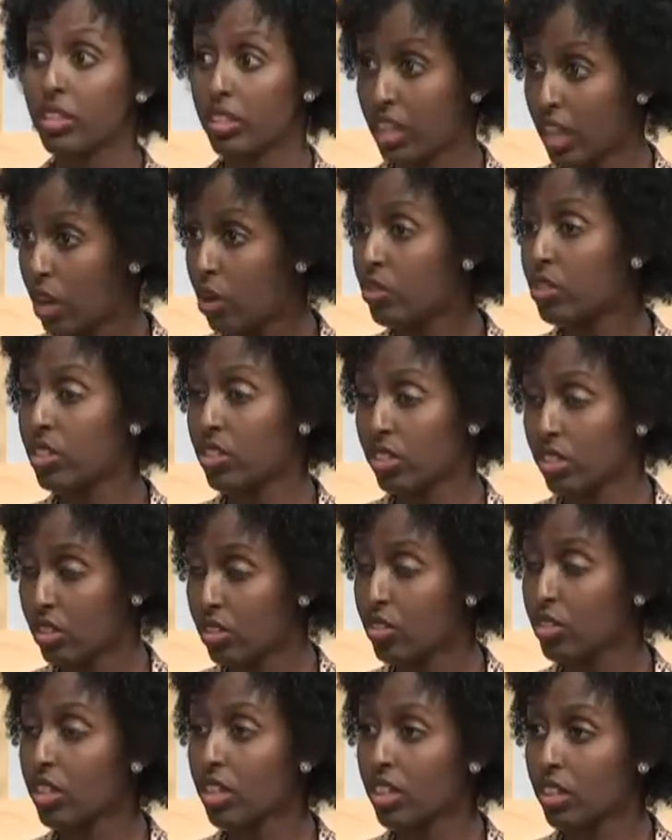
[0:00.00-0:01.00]
now there's a
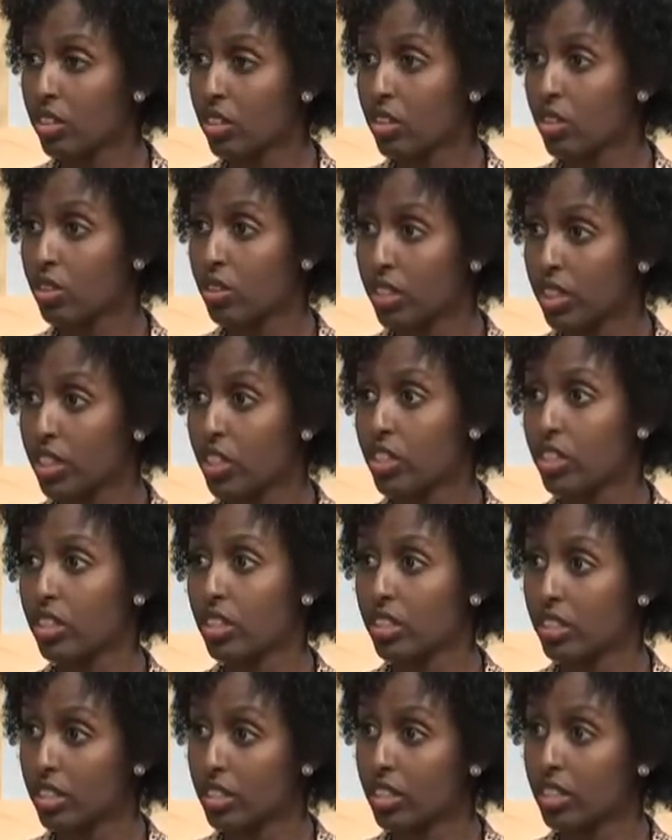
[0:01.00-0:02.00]
re regulation.
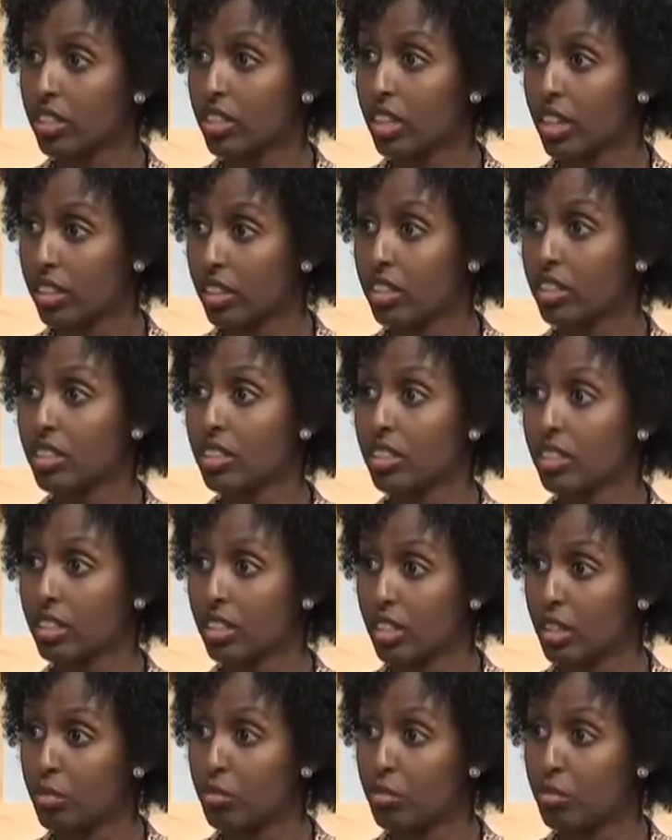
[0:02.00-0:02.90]
It's that it's you talked